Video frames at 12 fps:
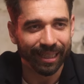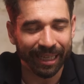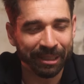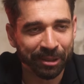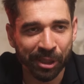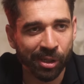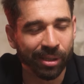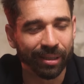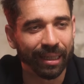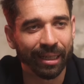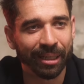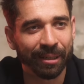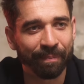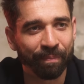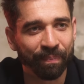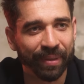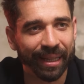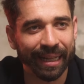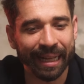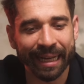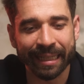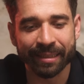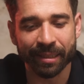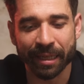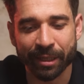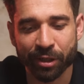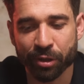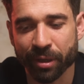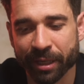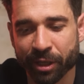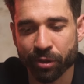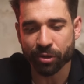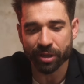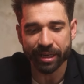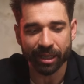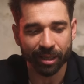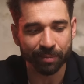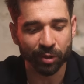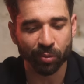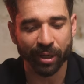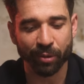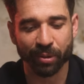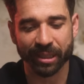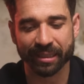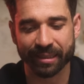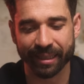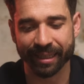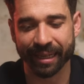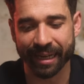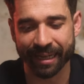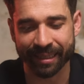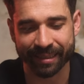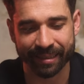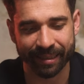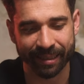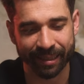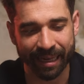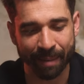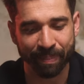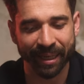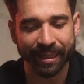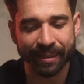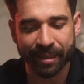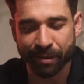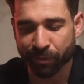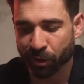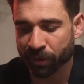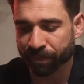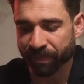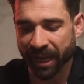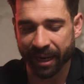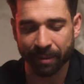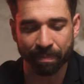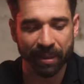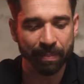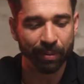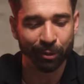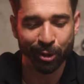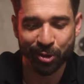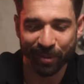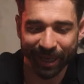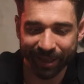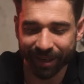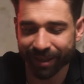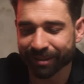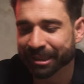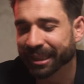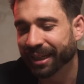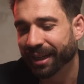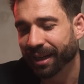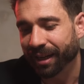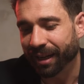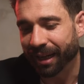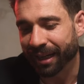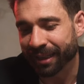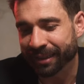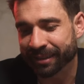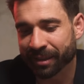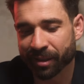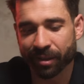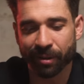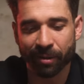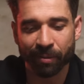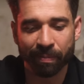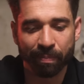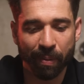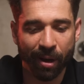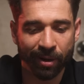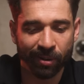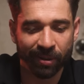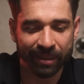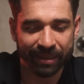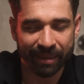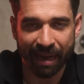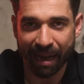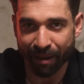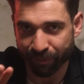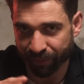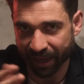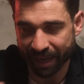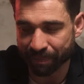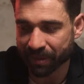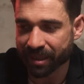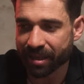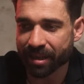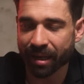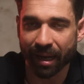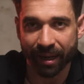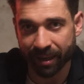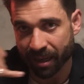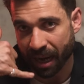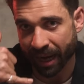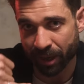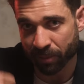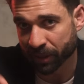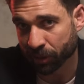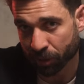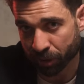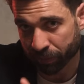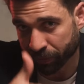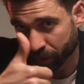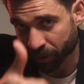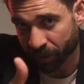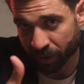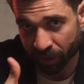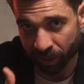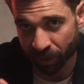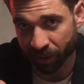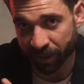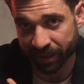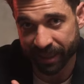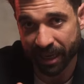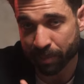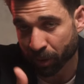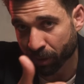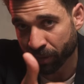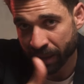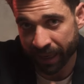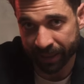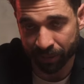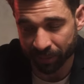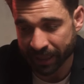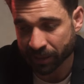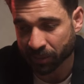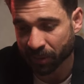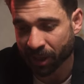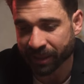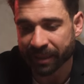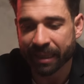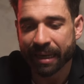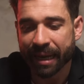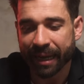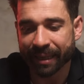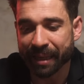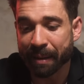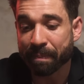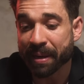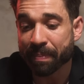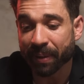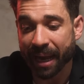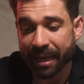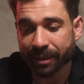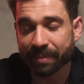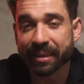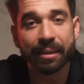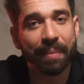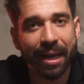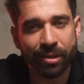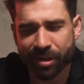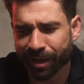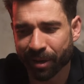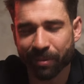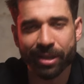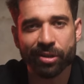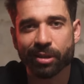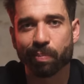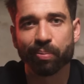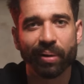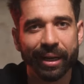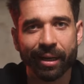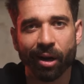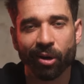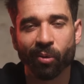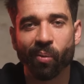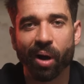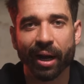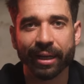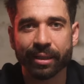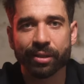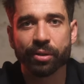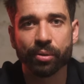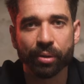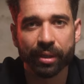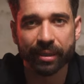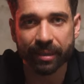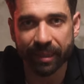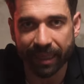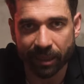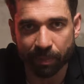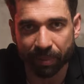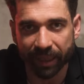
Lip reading: I don't know. It usually comes when we're sitting at aperitivo and people are drinking, and the bottle is half empty, and I reserved a table at a restaurant, and then people ask me, Sebastian, can we just bring our wine to this next